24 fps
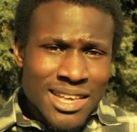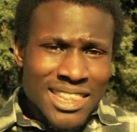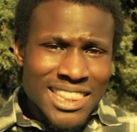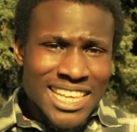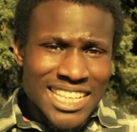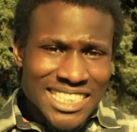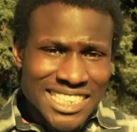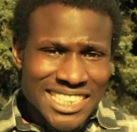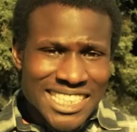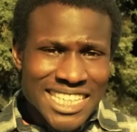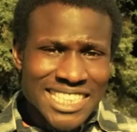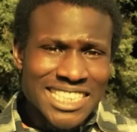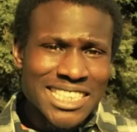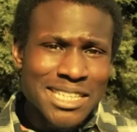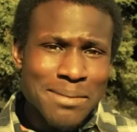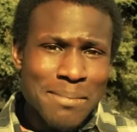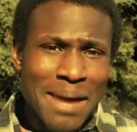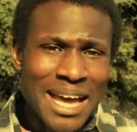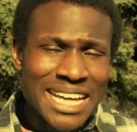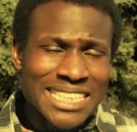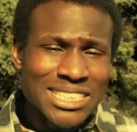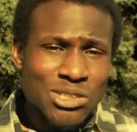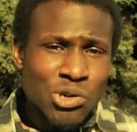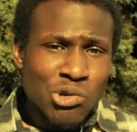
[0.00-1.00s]
This
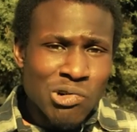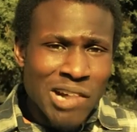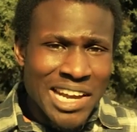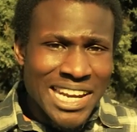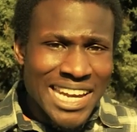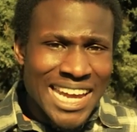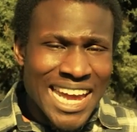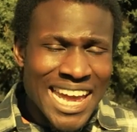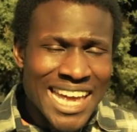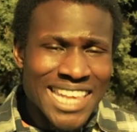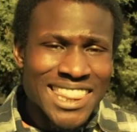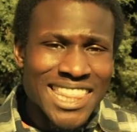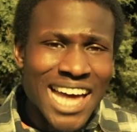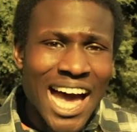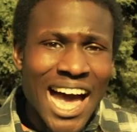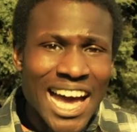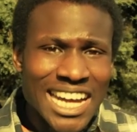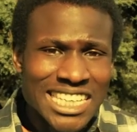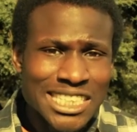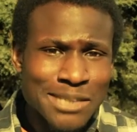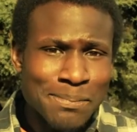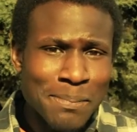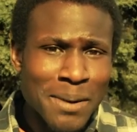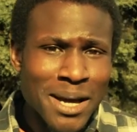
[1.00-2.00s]
system has already hit the
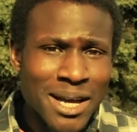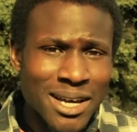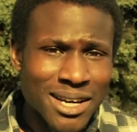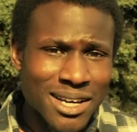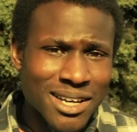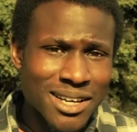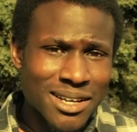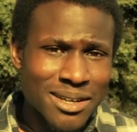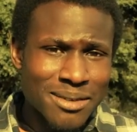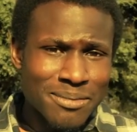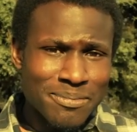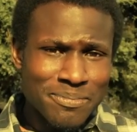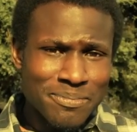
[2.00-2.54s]
iceberg.